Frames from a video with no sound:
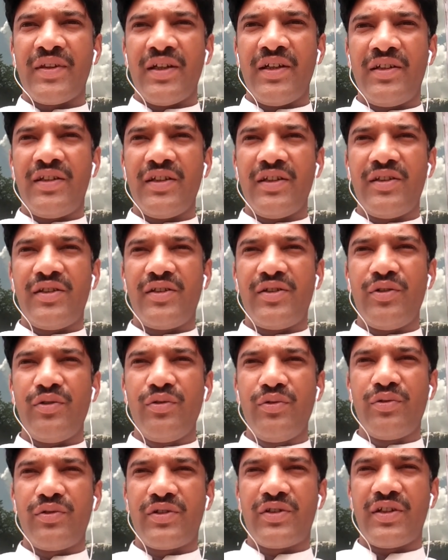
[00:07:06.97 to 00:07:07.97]
it is
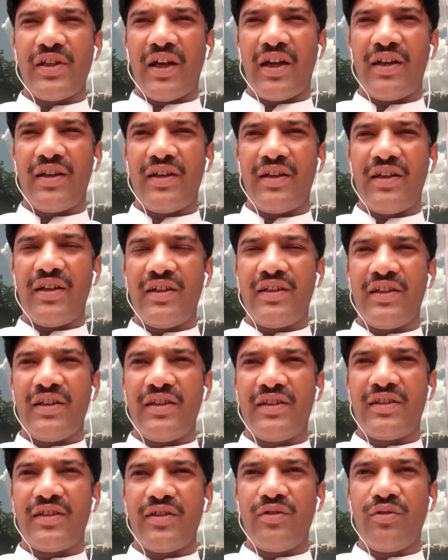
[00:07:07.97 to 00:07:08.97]
used, and it
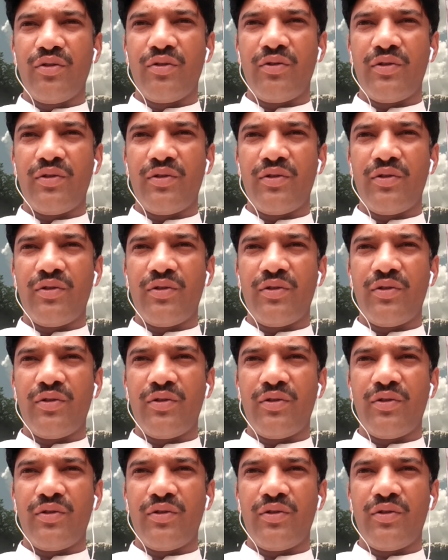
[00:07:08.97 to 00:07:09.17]
is